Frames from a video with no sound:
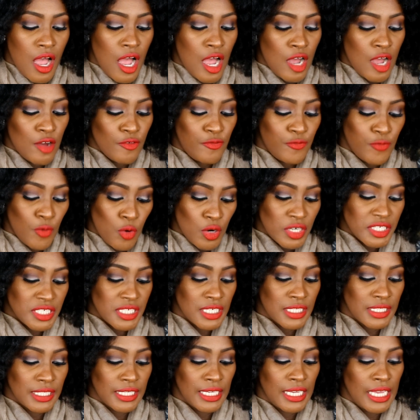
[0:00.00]

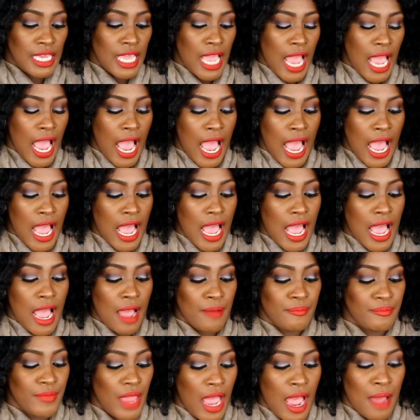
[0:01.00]
unfortunately, I,
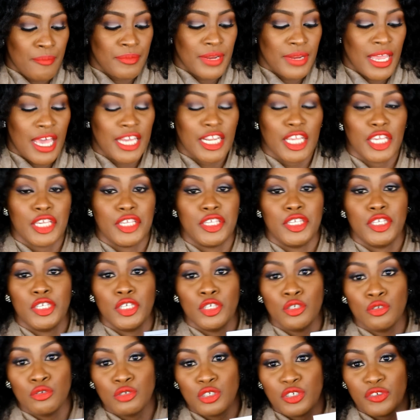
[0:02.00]
am I'm, I'm not a
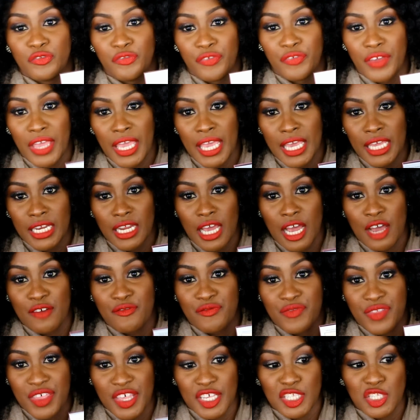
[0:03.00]
huge fan
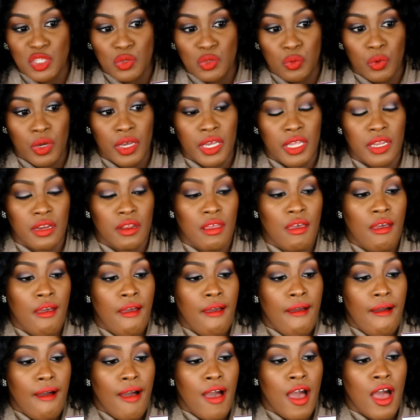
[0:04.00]
of this one.
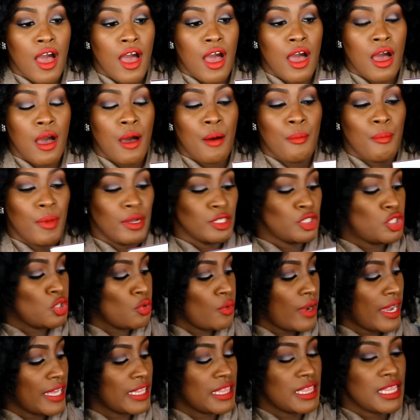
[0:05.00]
Um,
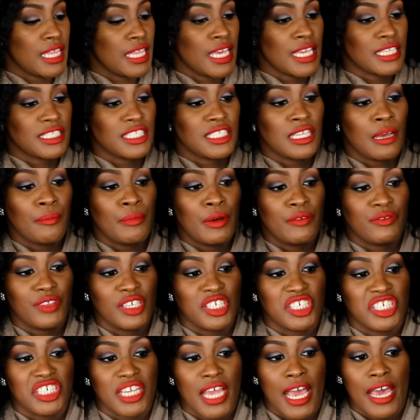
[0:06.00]
do I think some of
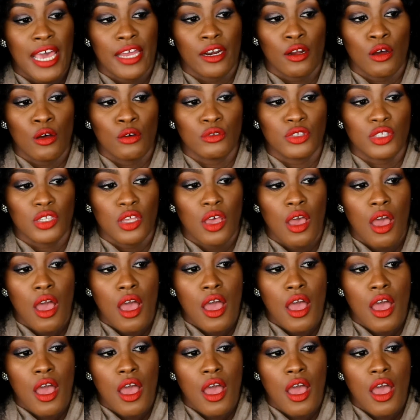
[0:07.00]
the shadows